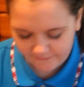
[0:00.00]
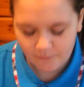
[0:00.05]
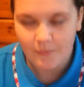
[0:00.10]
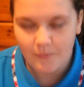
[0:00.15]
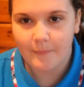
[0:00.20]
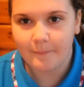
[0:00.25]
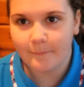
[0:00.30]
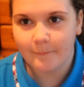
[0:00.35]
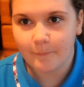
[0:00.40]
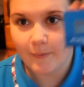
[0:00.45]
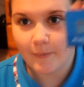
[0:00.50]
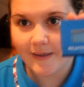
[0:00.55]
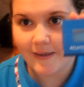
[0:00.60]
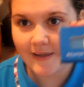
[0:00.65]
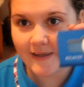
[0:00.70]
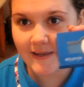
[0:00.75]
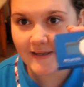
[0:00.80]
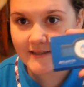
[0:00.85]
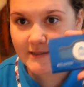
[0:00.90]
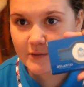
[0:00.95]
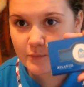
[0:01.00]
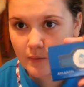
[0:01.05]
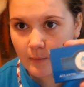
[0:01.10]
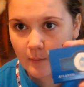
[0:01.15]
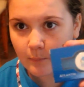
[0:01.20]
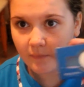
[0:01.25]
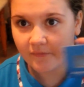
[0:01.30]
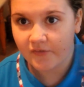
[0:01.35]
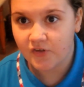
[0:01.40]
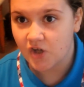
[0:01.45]
from when we
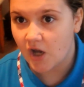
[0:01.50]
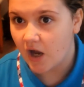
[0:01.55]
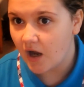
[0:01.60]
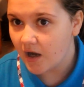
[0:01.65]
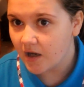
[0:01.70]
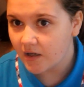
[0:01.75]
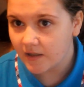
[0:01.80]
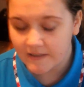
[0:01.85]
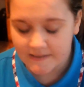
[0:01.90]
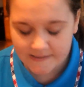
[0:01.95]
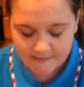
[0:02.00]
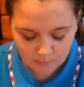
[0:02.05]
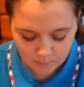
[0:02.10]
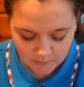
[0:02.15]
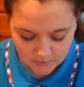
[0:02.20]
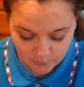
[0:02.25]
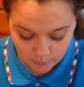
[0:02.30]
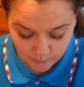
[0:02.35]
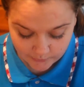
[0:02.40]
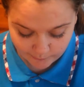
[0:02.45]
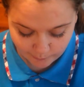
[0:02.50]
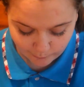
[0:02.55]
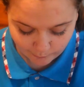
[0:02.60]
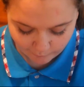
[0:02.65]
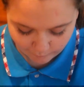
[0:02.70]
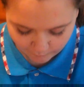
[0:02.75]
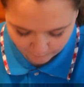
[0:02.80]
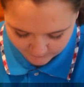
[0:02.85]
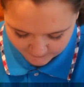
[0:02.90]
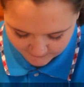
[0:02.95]
swam with sharks, which was
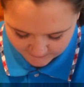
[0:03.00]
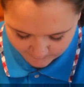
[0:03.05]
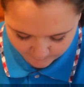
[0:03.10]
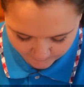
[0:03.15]
really